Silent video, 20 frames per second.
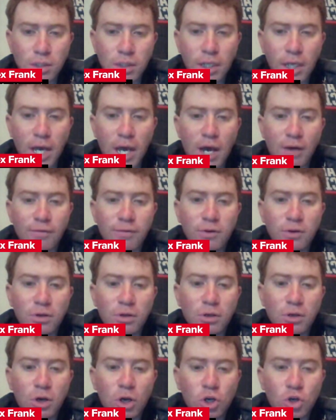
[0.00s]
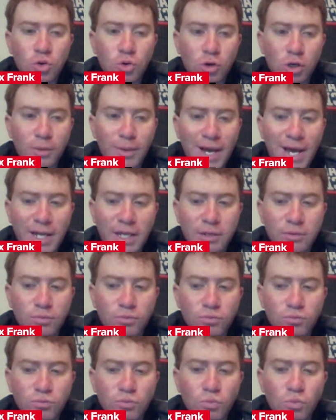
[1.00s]
They have a quarterback,
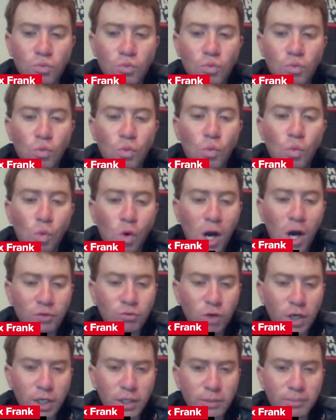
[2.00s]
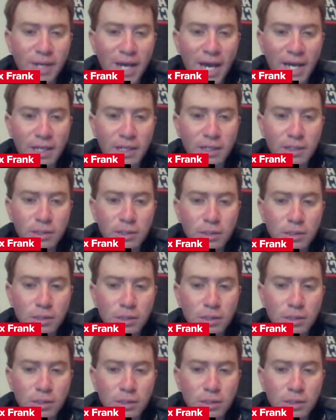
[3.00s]
one running back,